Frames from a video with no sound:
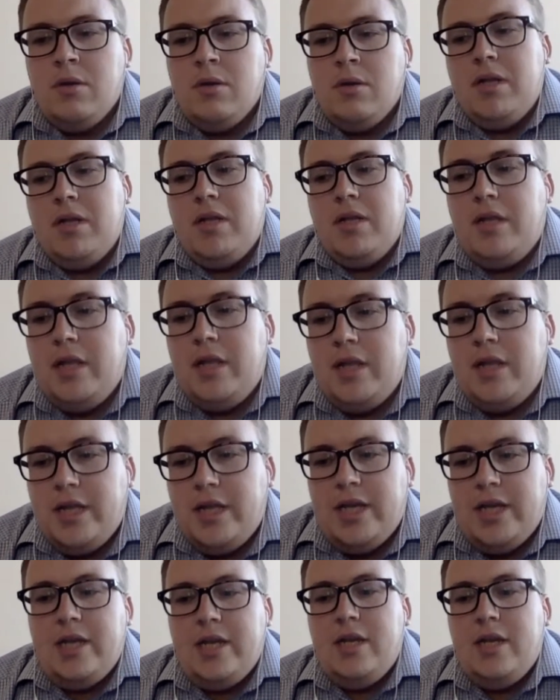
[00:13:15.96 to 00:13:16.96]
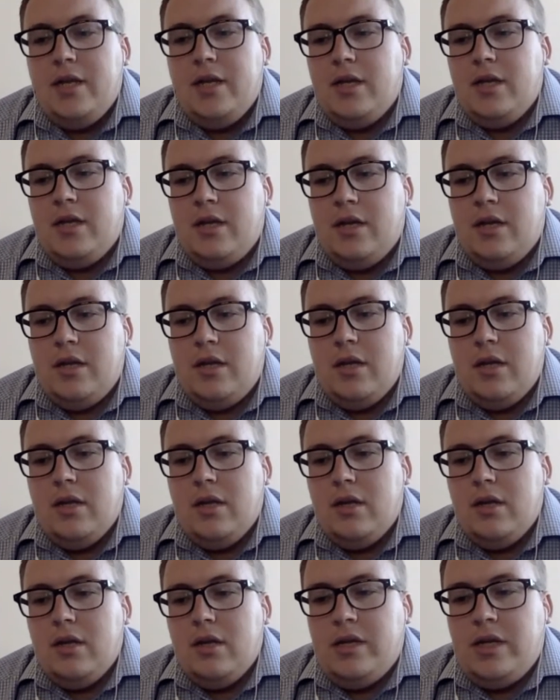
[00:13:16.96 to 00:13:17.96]
But Lily,
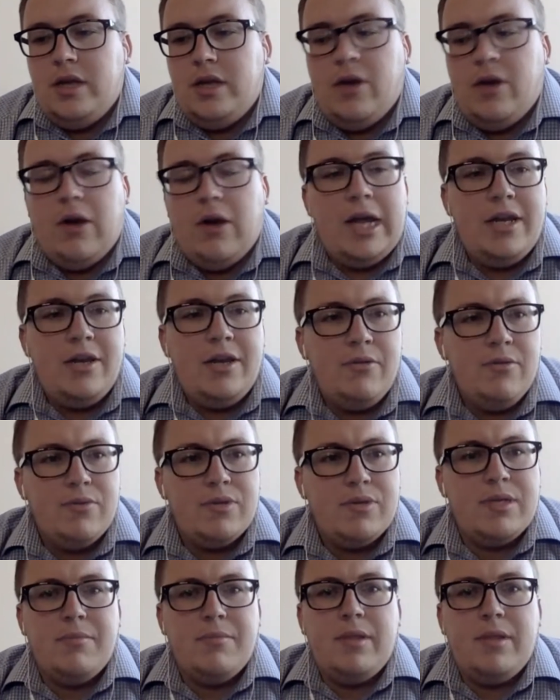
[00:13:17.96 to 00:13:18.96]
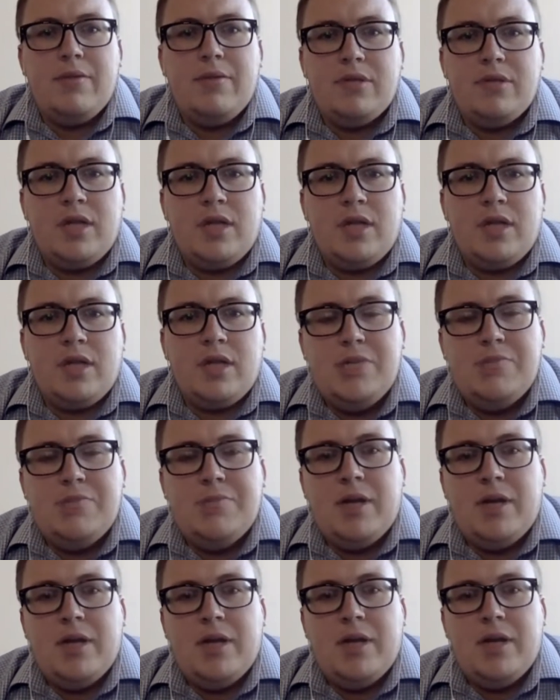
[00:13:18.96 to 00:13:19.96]
I knew it was something that was on Lily's
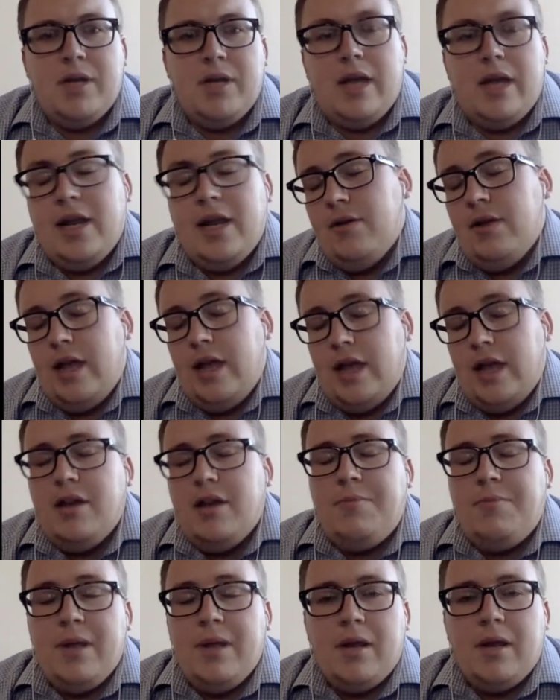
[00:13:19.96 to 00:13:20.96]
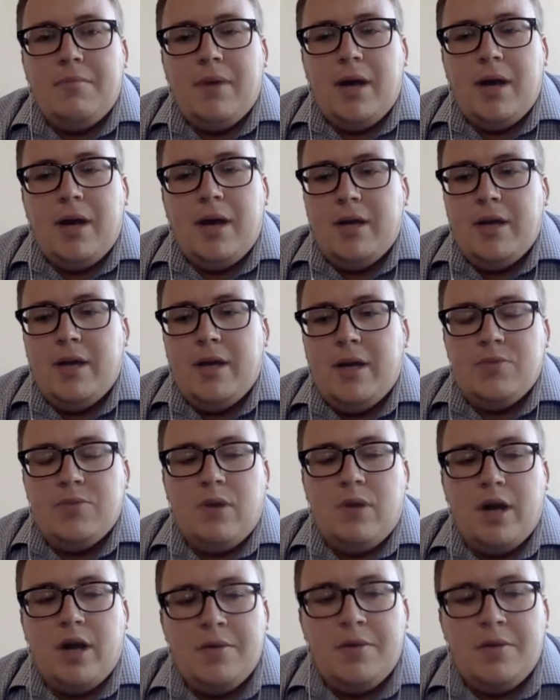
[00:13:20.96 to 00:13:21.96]
mind. And it had been on my mind as well.